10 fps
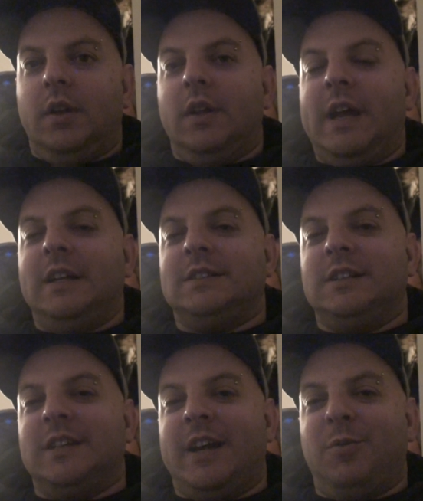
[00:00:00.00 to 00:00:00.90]
ladies
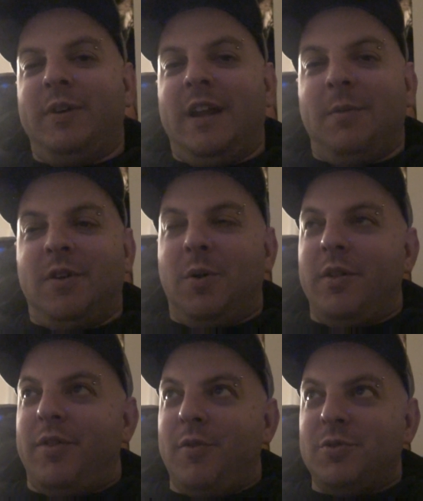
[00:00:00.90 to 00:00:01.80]
and gentlemen, I'm
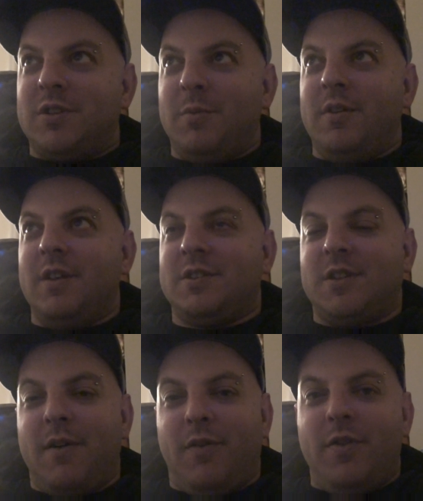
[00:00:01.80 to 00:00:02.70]
going through some of this
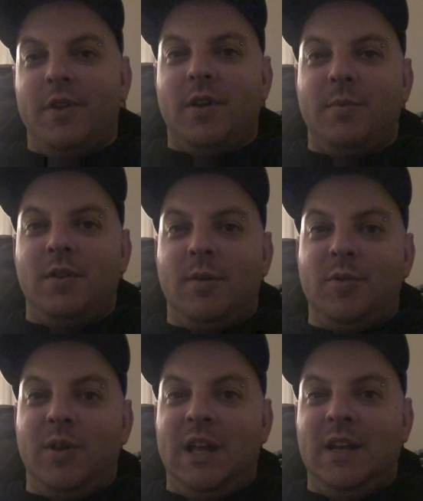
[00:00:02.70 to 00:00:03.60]
stuff on the
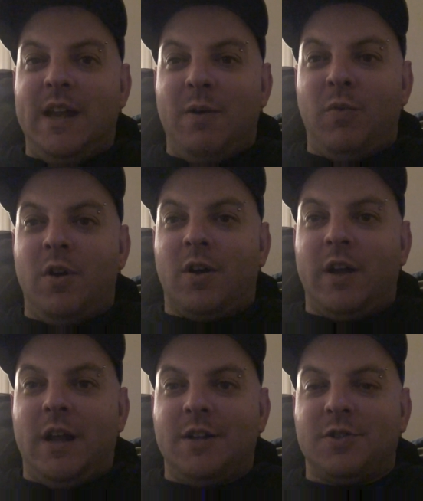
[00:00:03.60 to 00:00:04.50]
WWE network,
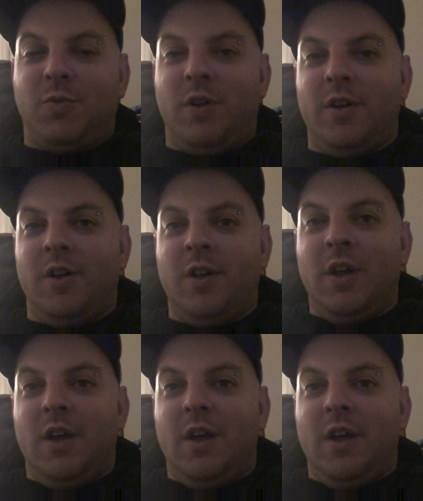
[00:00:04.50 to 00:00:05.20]
and I just want to